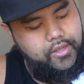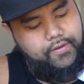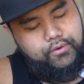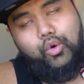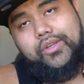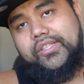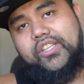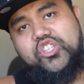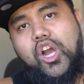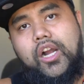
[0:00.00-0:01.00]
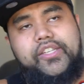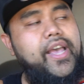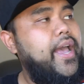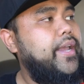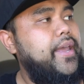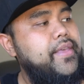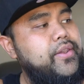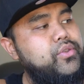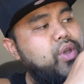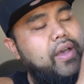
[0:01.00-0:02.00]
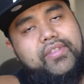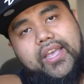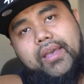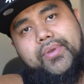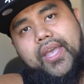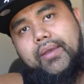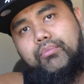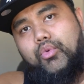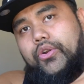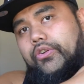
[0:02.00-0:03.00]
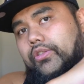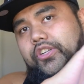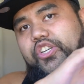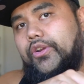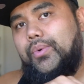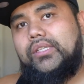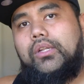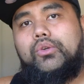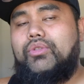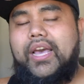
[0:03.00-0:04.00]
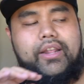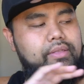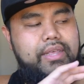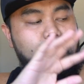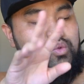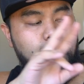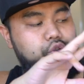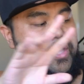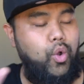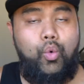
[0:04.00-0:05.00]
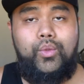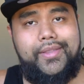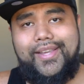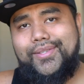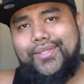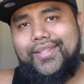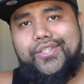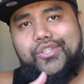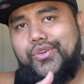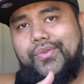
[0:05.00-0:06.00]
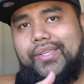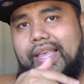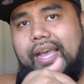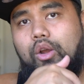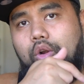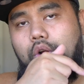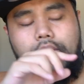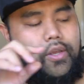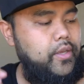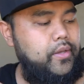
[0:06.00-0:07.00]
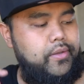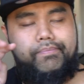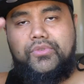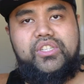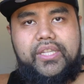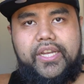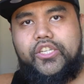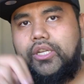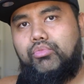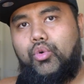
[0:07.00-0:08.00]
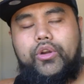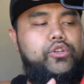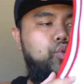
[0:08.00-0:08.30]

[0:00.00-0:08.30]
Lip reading: of course, is the jock tag, and then you have the NBA embroidery, the Jerry West logo. Those are the only things on this jersey that are stitched, embroidered,